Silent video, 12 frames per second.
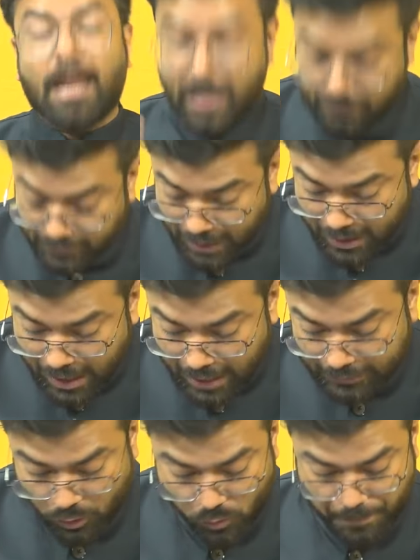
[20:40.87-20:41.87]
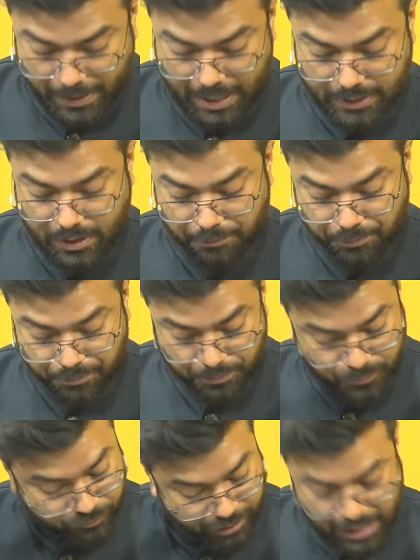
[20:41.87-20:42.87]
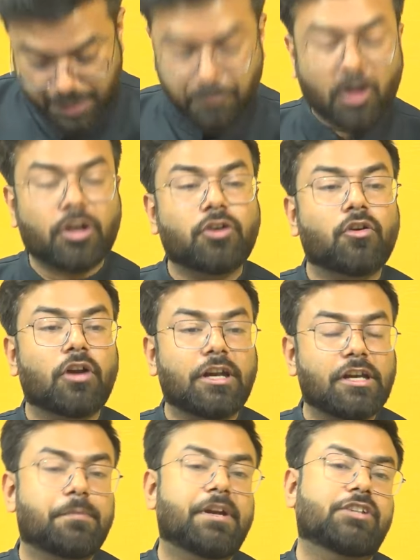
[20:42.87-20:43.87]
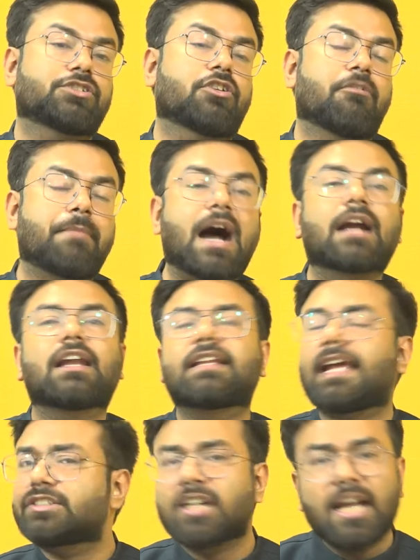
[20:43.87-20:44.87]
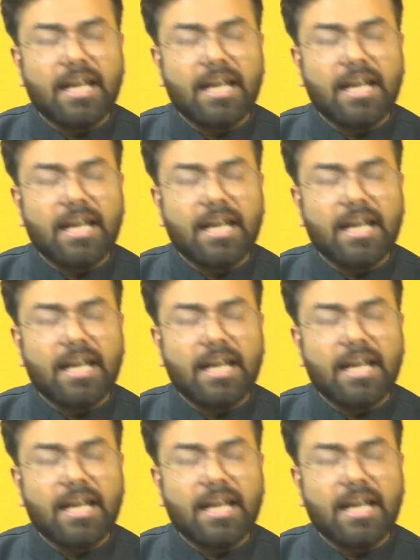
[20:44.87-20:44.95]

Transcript: Indira Gandhi, who played a very important role in liberation of Bangladesh.